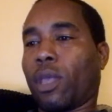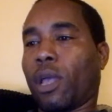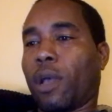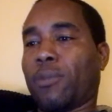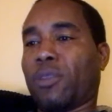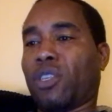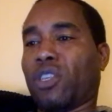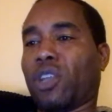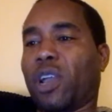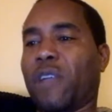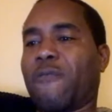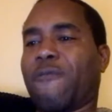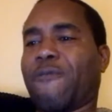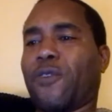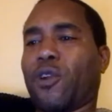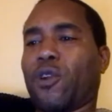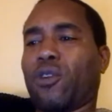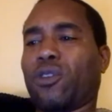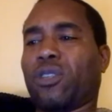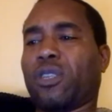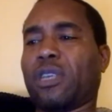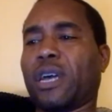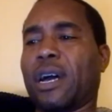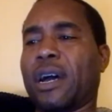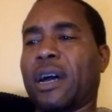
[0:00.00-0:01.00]
I'm sorry,
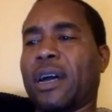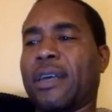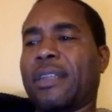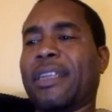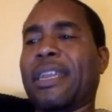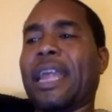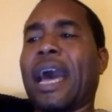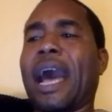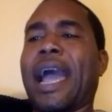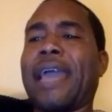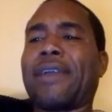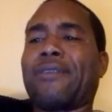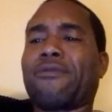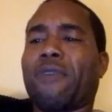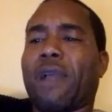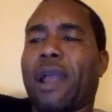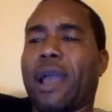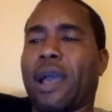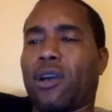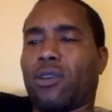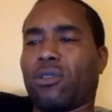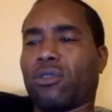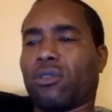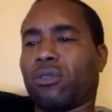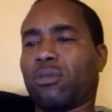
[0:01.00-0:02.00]
first 9
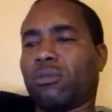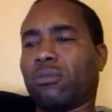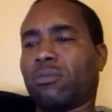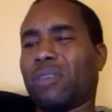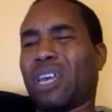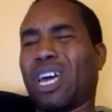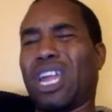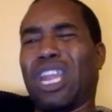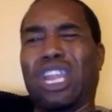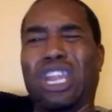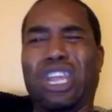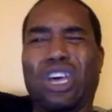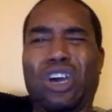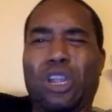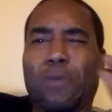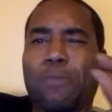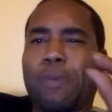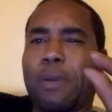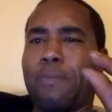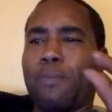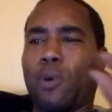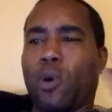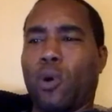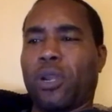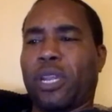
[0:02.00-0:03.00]
rounds. A little
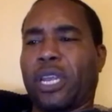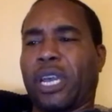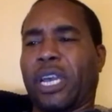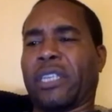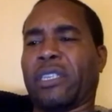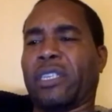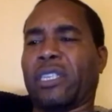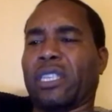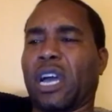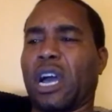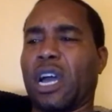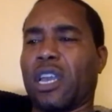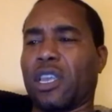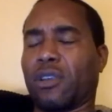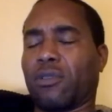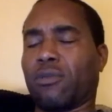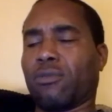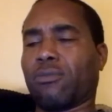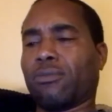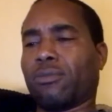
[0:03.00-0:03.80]
bit more than Castano.